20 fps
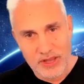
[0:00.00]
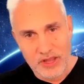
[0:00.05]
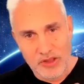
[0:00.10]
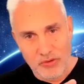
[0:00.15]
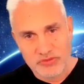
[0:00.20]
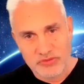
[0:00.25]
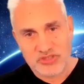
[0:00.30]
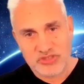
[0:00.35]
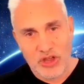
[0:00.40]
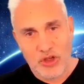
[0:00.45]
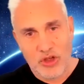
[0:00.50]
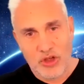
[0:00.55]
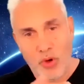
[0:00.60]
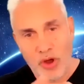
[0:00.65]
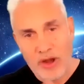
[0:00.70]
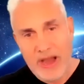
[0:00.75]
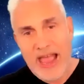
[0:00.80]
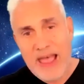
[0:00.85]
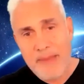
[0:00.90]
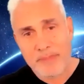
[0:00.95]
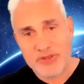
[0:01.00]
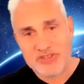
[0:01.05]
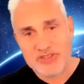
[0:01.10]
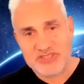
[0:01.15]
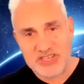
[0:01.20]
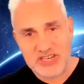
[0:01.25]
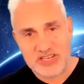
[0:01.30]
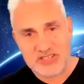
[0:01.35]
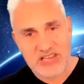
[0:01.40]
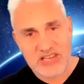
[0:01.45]
So what happens
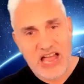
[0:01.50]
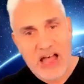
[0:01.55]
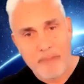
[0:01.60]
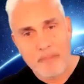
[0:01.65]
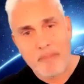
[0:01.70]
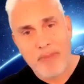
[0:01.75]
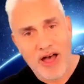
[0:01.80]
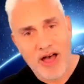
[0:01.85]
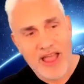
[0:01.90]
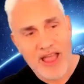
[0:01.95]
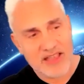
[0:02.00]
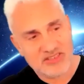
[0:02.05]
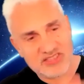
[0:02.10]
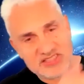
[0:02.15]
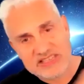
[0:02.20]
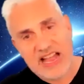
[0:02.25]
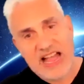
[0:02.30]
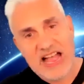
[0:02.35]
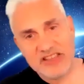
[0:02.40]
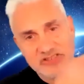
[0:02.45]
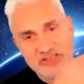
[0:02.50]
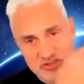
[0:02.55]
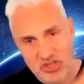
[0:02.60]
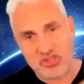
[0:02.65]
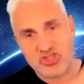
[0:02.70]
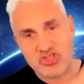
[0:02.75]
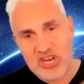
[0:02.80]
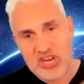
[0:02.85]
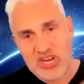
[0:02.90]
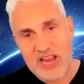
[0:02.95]
is a buyer starts to
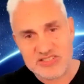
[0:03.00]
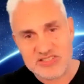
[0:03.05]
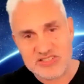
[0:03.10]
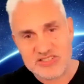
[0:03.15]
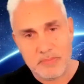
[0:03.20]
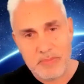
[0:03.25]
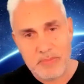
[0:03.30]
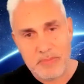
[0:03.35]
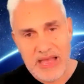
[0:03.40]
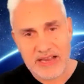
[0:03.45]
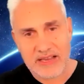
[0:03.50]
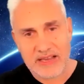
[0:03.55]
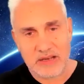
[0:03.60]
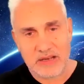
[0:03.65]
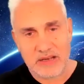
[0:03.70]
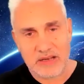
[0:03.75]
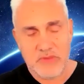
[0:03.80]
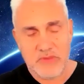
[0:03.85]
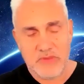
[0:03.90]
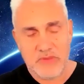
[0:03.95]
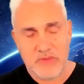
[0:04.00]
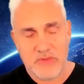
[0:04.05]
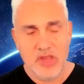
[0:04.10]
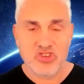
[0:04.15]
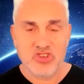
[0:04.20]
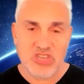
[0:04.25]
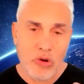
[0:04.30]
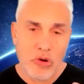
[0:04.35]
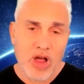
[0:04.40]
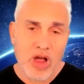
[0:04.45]
chase the market.
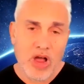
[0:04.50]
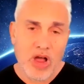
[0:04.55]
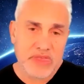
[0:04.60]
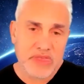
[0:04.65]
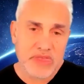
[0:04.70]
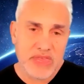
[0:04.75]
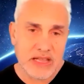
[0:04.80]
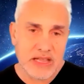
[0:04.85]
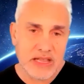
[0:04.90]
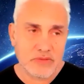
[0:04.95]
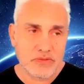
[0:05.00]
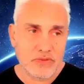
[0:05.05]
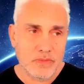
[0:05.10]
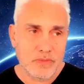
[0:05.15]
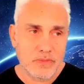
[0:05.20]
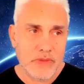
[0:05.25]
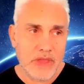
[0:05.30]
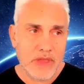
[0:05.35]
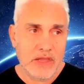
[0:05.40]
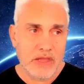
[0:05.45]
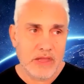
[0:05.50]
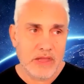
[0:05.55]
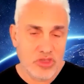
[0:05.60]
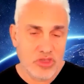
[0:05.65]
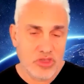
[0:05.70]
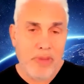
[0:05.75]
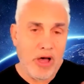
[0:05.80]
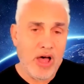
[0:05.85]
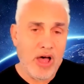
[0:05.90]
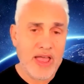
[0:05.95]
So I think to the
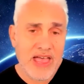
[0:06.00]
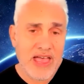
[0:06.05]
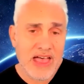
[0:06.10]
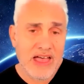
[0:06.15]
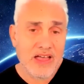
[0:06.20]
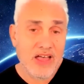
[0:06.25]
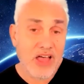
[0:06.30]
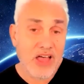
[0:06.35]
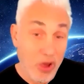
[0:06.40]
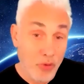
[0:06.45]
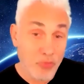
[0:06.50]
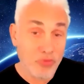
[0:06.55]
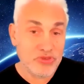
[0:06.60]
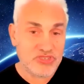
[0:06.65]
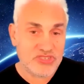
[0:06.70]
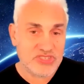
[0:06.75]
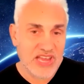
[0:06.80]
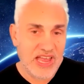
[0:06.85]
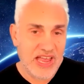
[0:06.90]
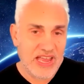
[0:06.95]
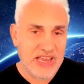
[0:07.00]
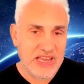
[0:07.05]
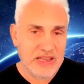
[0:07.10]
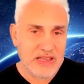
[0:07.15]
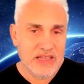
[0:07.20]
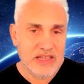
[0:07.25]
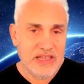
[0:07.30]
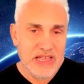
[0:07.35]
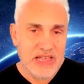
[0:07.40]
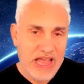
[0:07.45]
buyer, I would say
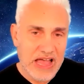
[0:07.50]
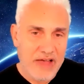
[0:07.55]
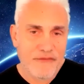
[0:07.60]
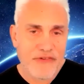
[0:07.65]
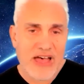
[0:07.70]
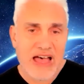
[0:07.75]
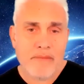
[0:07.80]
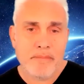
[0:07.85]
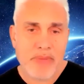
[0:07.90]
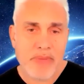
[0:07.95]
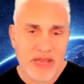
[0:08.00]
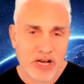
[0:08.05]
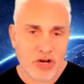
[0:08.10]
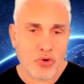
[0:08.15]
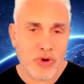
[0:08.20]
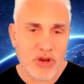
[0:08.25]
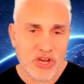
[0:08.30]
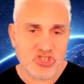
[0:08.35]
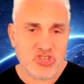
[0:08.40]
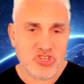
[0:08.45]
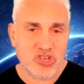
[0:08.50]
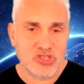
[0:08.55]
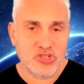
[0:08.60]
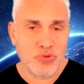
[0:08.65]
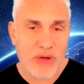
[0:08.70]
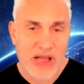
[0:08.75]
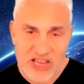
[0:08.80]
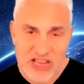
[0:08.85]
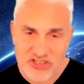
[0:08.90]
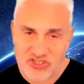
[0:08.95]
a far better question to
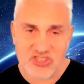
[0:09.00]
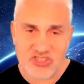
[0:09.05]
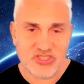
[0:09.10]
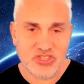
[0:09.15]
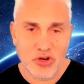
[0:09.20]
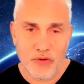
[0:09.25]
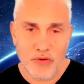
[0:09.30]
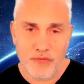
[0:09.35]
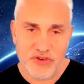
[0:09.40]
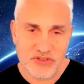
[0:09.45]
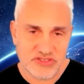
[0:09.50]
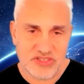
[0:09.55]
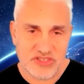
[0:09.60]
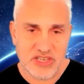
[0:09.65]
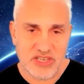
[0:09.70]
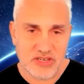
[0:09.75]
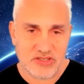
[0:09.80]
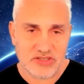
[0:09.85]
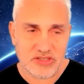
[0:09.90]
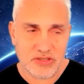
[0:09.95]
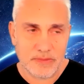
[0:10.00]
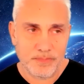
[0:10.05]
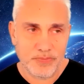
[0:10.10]
ask yourself is this.